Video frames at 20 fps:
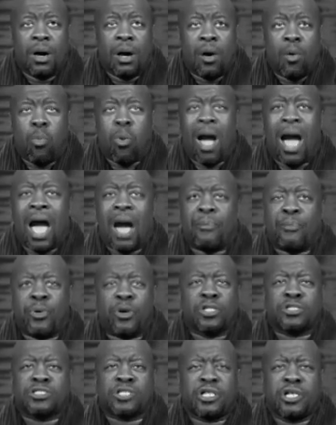why
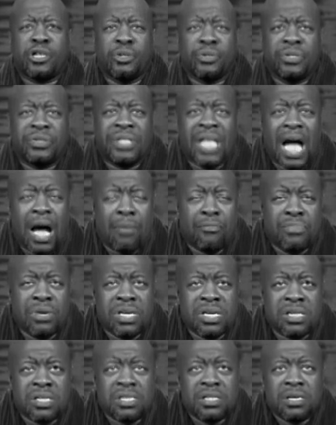persecutest thou
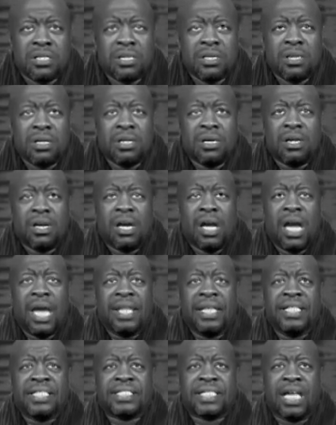me? And
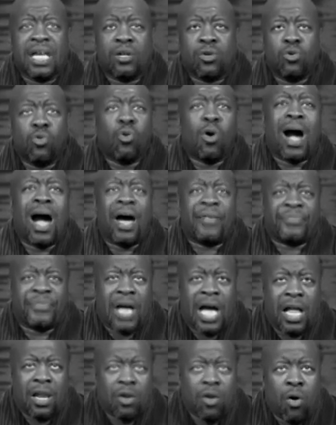he said, Who art
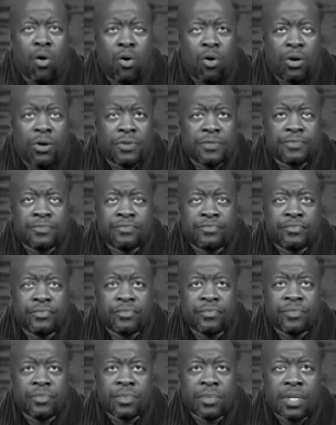thou, Lord?
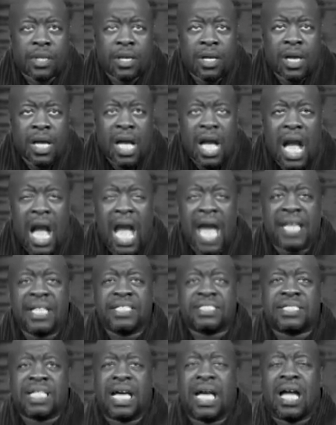And he
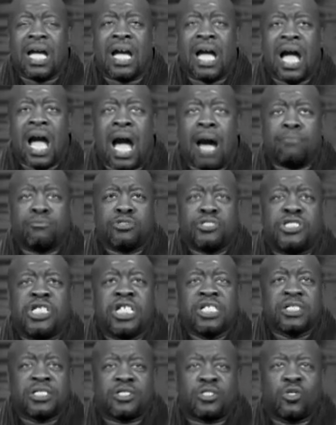said, I'm
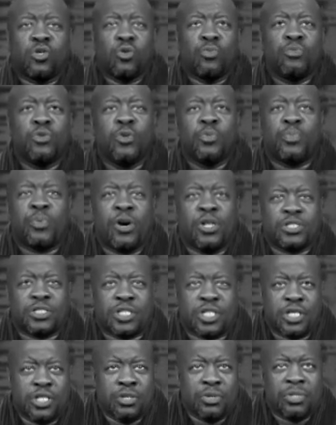Jesus whom you
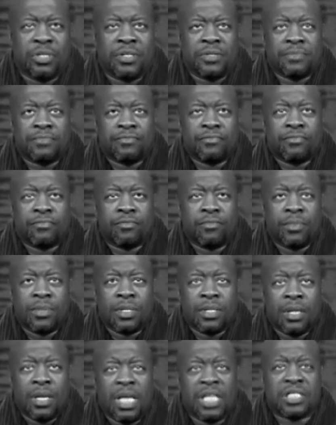persecuted.
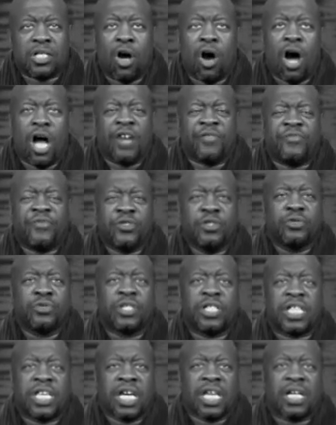It's hard for you to
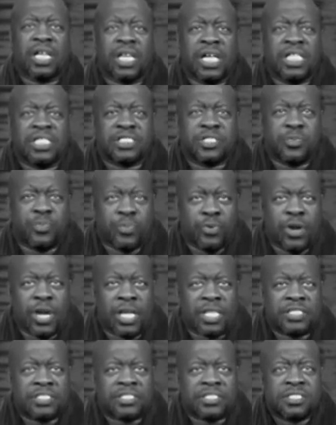kick against the pricks.